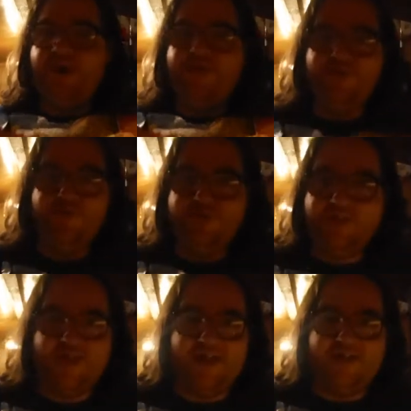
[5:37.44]
not
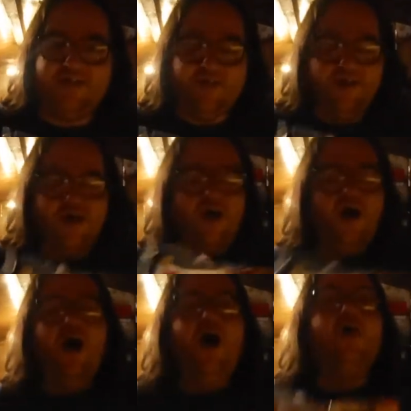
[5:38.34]
used yet.
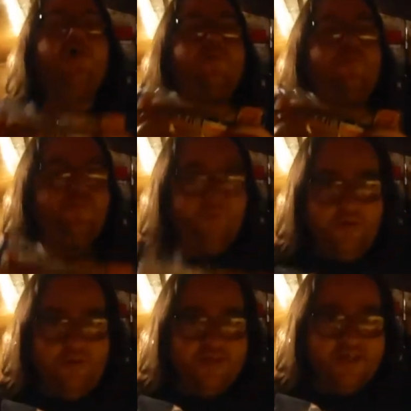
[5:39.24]
I'm going to
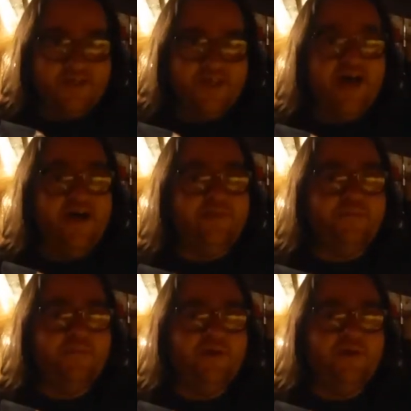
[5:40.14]
boil this up